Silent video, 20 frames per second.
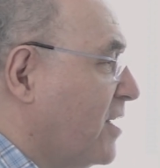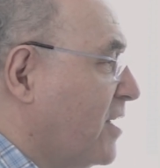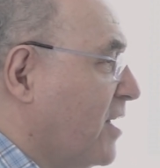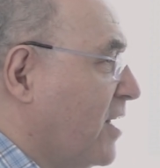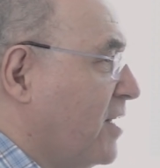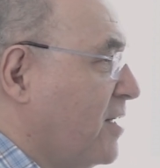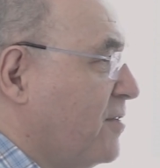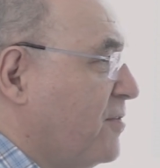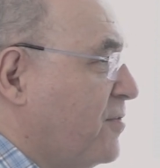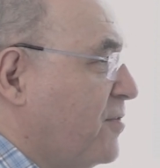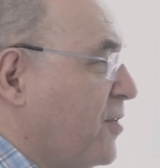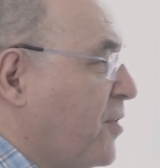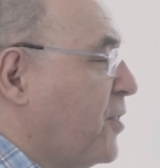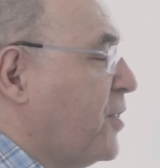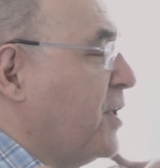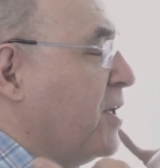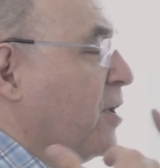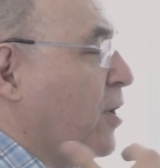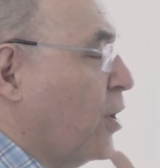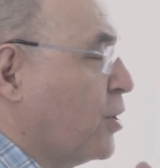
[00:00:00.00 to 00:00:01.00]
kind of
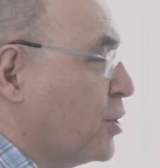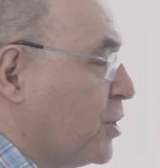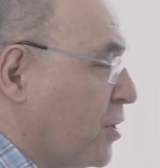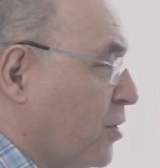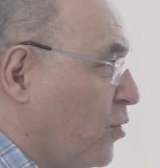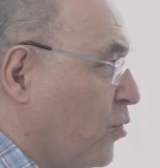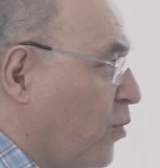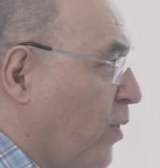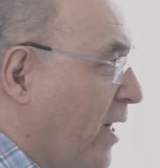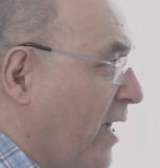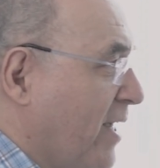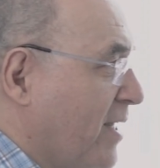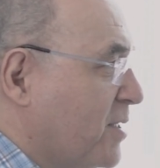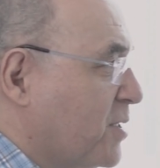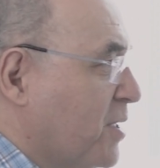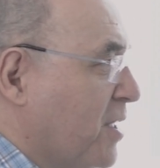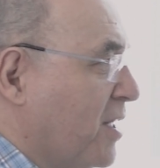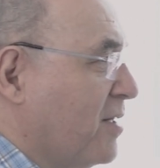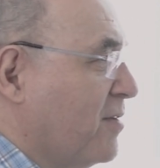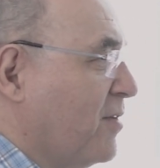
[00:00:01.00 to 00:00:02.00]
theological way,
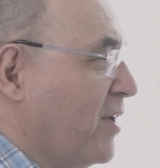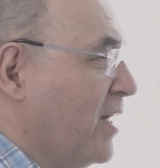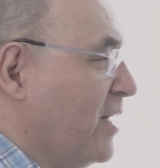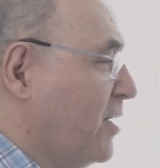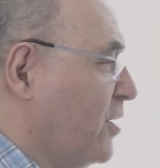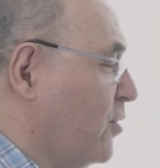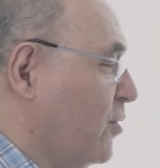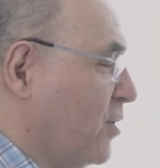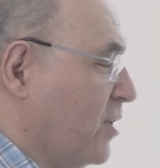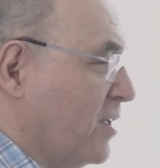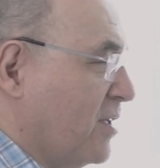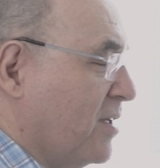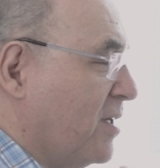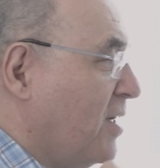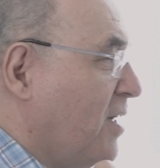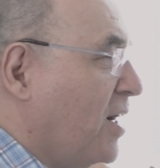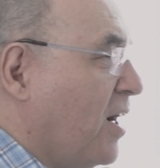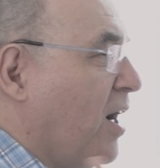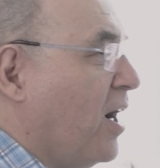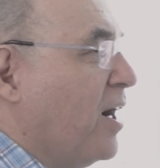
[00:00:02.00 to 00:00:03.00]
it's kind of like you can
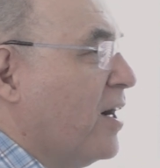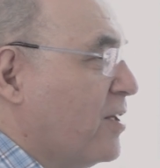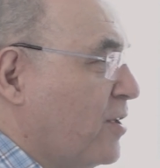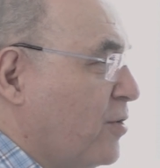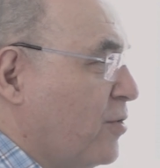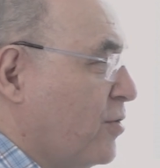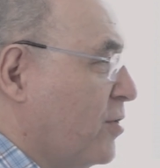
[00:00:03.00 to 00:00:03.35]
argue,